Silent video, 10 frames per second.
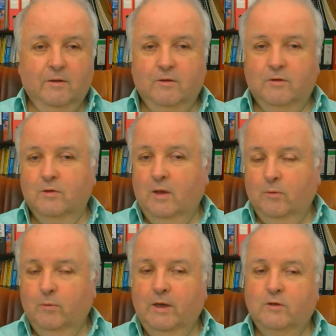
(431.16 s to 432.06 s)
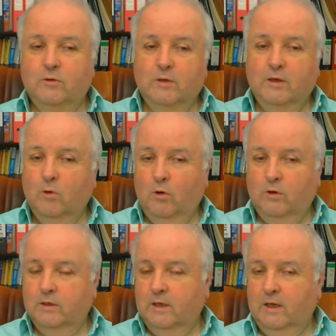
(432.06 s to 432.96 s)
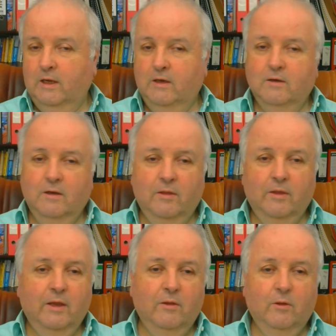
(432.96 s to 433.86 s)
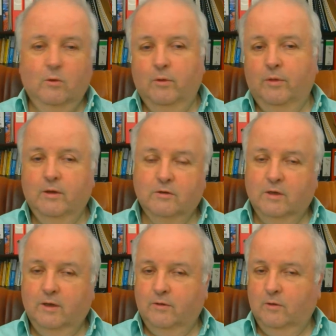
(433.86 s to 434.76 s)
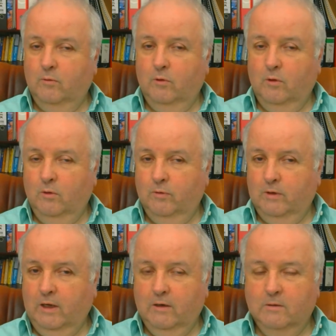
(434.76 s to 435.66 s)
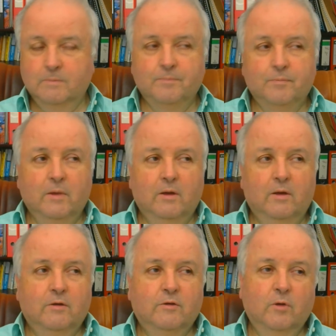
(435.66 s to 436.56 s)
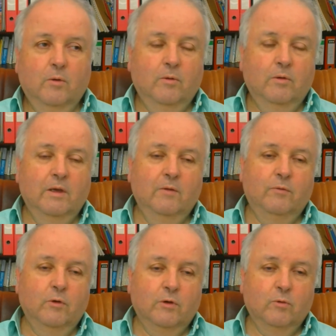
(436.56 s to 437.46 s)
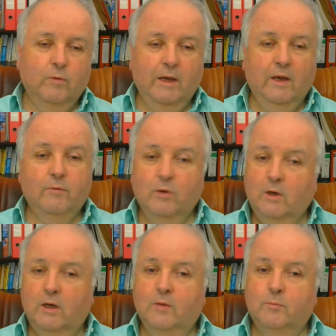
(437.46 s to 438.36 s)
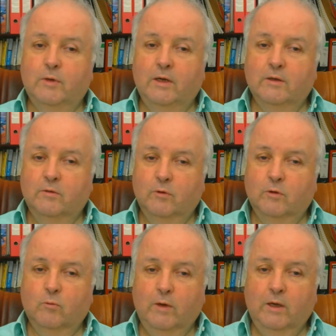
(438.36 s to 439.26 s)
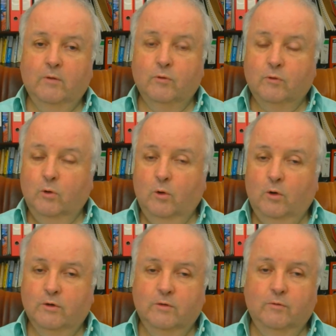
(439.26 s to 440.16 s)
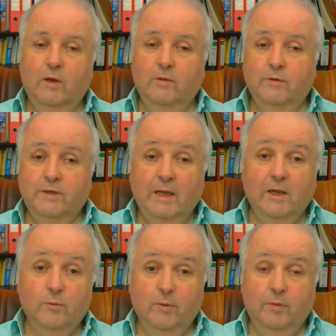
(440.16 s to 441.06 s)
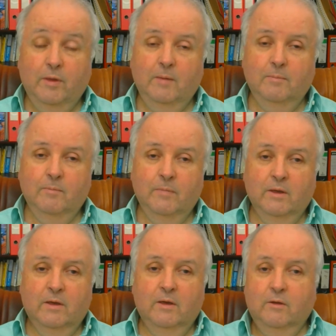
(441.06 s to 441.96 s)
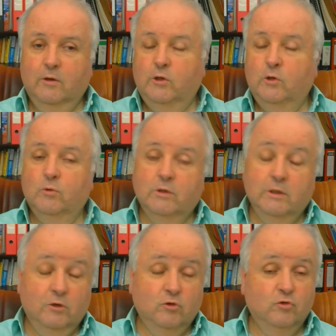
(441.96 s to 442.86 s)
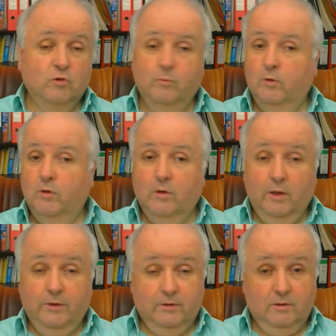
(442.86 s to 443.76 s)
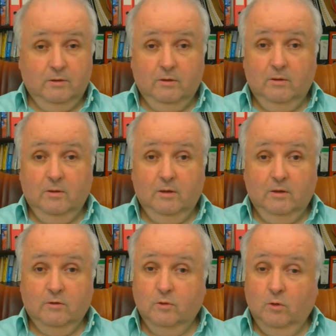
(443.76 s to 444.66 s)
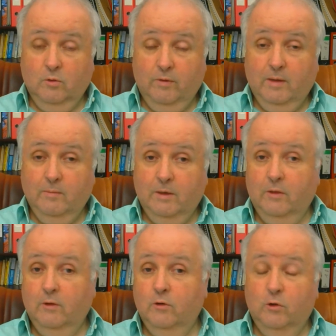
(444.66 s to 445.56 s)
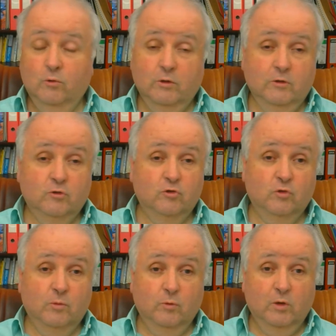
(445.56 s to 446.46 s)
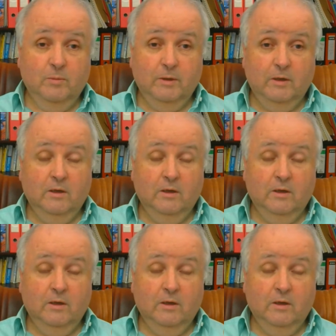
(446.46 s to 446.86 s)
So otherwise you get hurt again, and then the whole thing starts all over again. So if you're not aware of your heartbreaks, if you're not aware of your hurts, if you haven't dealt with them, the new relationship will not solve them, and the new relationship will be